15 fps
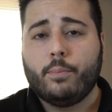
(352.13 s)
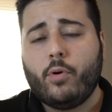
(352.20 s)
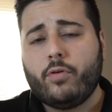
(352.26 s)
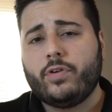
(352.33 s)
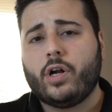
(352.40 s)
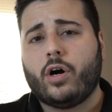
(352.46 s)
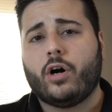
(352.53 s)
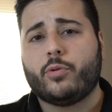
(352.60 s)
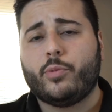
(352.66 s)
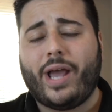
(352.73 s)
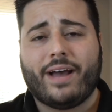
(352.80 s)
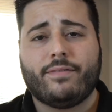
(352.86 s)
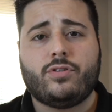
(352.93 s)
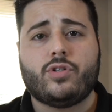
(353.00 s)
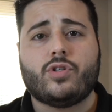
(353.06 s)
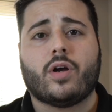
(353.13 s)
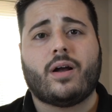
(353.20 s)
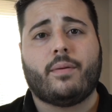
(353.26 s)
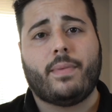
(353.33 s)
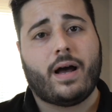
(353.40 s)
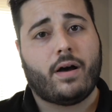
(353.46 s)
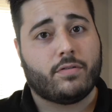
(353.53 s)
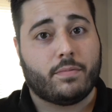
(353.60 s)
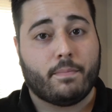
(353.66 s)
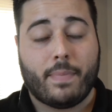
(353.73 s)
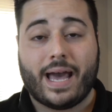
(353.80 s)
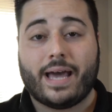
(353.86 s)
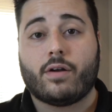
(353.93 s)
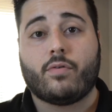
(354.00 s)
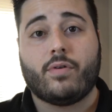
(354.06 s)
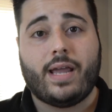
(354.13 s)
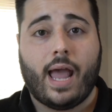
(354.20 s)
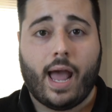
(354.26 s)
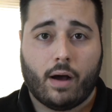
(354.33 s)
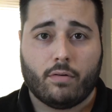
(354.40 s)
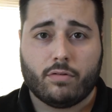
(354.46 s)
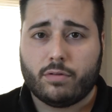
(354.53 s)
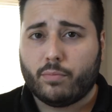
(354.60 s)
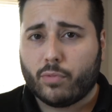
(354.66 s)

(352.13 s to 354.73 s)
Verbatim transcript: Moving on, we have to talk about battery health,